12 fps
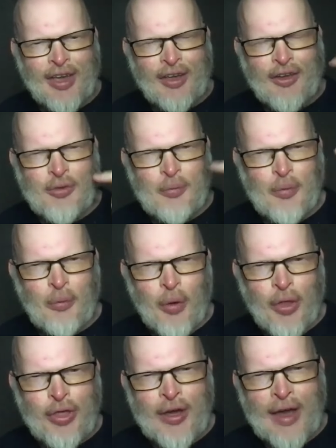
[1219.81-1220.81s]
because
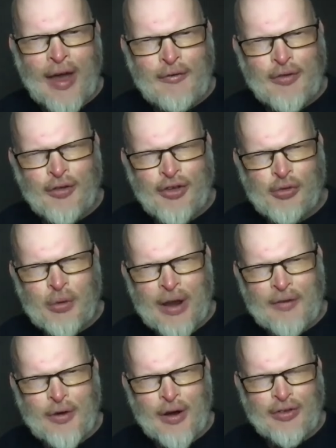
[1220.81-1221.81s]
one thing i've noticed
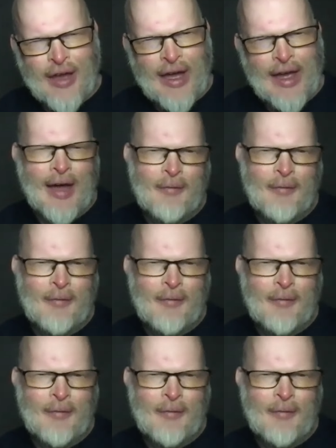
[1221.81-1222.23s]
whenever I, I,